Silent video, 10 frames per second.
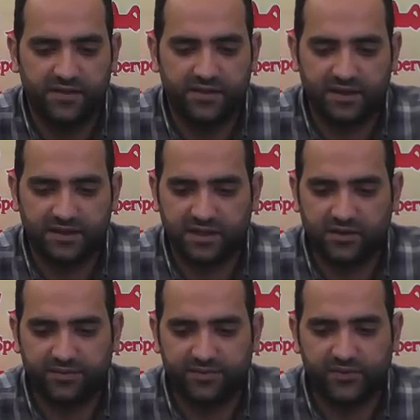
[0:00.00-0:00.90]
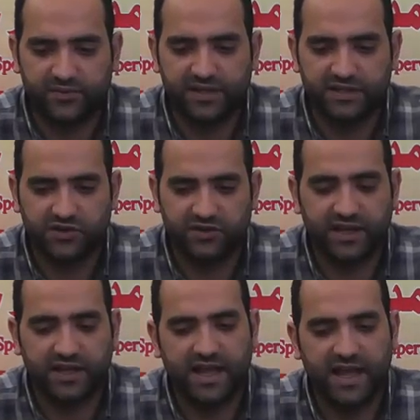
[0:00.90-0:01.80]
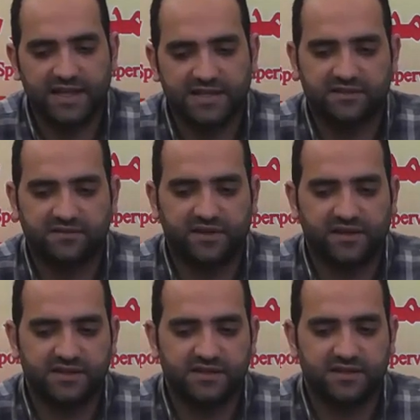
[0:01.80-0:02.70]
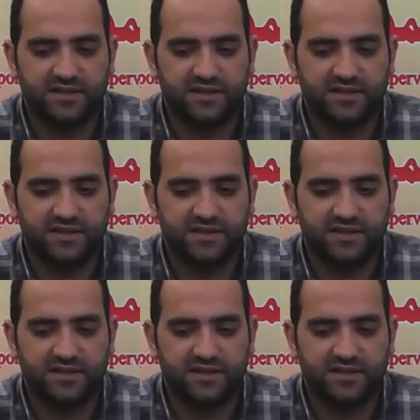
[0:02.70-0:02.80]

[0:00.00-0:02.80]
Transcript: that our purified Sharia has advised